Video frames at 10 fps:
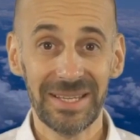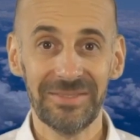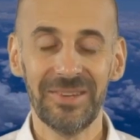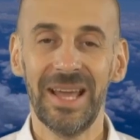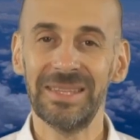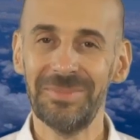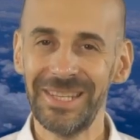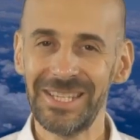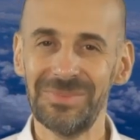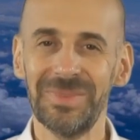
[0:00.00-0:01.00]
level at
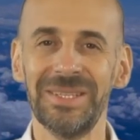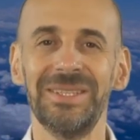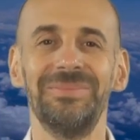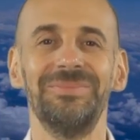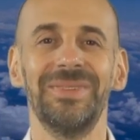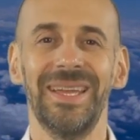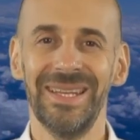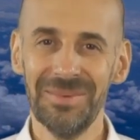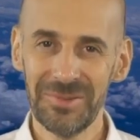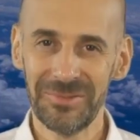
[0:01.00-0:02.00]
managed speed and
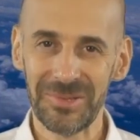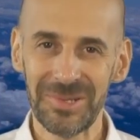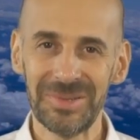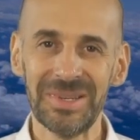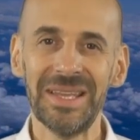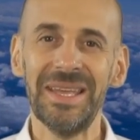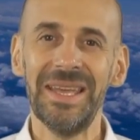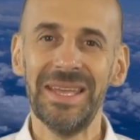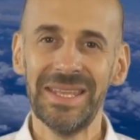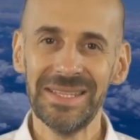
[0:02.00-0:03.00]
above all,
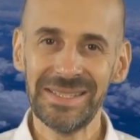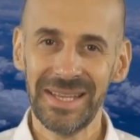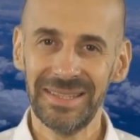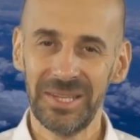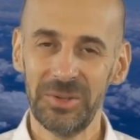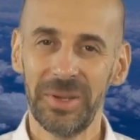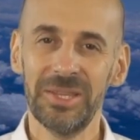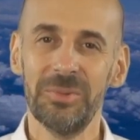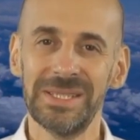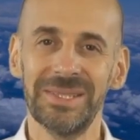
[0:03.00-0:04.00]
insert
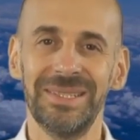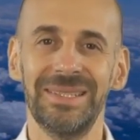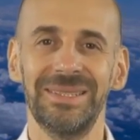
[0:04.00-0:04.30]
accurate weather data.